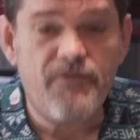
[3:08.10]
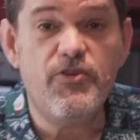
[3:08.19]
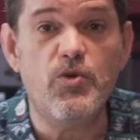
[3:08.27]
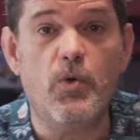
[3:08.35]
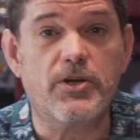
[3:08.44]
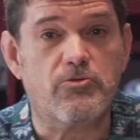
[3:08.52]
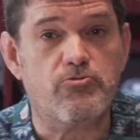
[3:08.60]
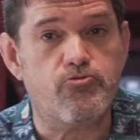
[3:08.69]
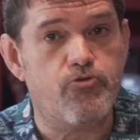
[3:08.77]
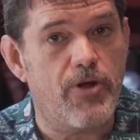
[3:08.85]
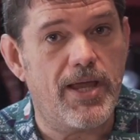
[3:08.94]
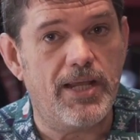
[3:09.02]
if you want a
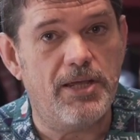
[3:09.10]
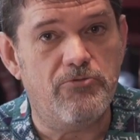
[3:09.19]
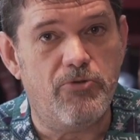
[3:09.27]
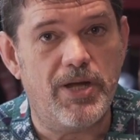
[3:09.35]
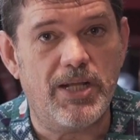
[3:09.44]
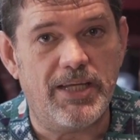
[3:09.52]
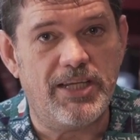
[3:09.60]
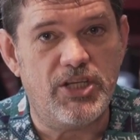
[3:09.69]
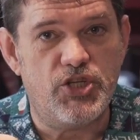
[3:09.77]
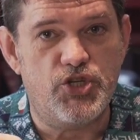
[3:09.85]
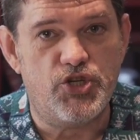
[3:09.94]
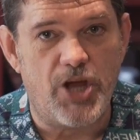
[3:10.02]
really, really
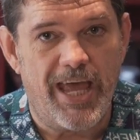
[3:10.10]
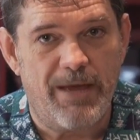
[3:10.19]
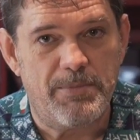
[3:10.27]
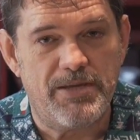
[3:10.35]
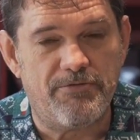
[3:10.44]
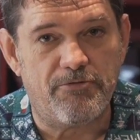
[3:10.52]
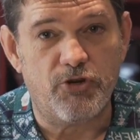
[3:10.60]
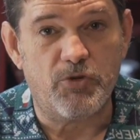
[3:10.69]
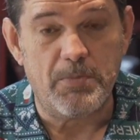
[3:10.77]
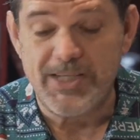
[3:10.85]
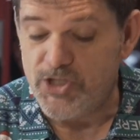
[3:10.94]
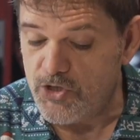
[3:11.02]
jammy fruit
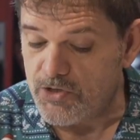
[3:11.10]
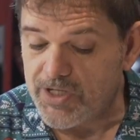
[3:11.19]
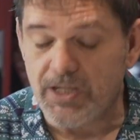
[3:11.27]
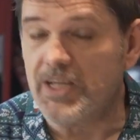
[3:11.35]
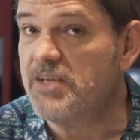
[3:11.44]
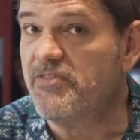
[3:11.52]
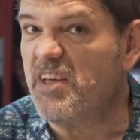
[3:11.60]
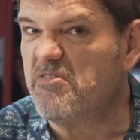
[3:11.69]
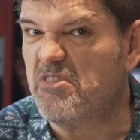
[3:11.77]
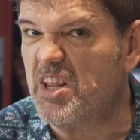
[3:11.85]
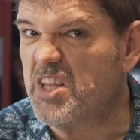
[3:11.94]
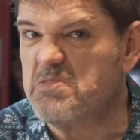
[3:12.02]
mince, you can leave that
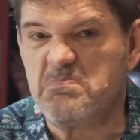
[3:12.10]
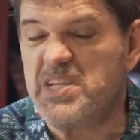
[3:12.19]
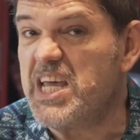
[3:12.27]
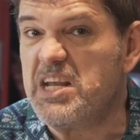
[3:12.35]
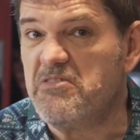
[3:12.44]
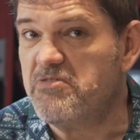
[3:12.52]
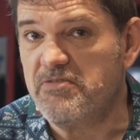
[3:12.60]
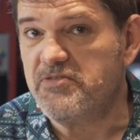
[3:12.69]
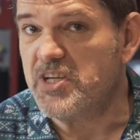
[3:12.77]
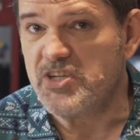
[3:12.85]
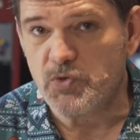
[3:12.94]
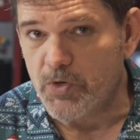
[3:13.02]
for another 10,
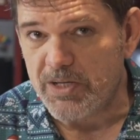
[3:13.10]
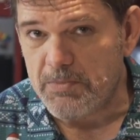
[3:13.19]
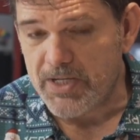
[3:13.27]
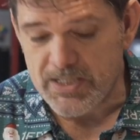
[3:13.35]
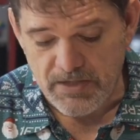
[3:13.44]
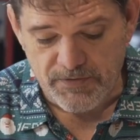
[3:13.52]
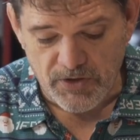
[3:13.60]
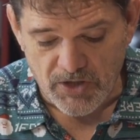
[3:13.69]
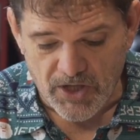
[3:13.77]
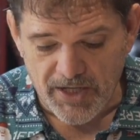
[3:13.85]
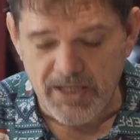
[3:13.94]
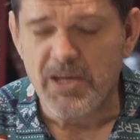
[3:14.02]
15, 20 minutes if you
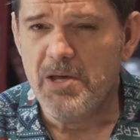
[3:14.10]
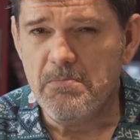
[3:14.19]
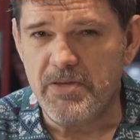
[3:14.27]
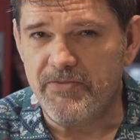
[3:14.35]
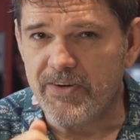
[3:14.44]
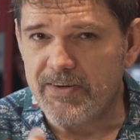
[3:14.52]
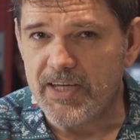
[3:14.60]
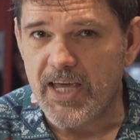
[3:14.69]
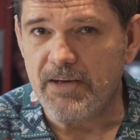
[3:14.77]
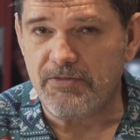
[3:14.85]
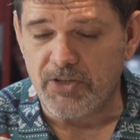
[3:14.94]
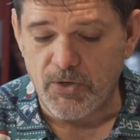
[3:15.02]
like. Be very
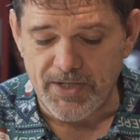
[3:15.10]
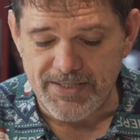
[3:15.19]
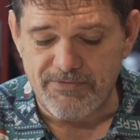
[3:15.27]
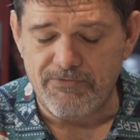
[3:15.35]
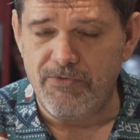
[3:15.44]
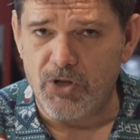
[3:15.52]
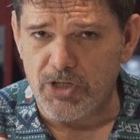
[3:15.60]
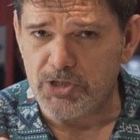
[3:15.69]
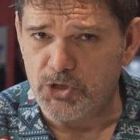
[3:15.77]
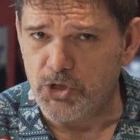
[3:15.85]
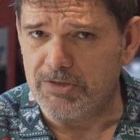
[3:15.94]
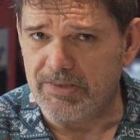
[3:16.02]
careful though, it's a lot
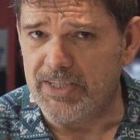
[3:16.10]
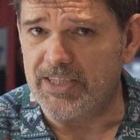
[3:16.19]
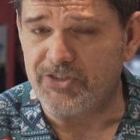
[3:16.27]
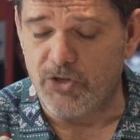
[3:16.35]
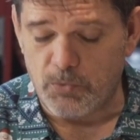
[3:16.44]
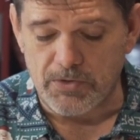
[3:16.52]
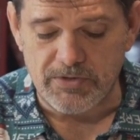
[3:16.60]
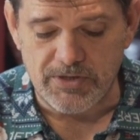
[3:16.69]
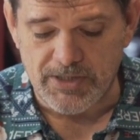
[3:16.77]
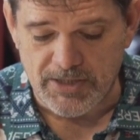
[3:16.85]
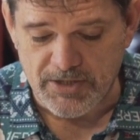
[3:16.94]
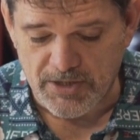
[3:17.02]
of sugar in there, so it will
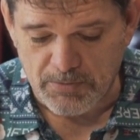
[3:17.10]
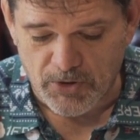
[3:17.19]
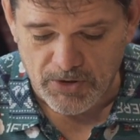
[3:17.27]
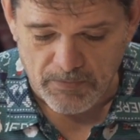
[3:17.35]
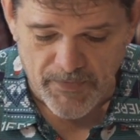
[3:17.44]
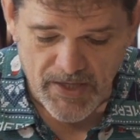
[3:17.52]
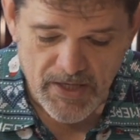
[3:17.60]
stick to the bottom.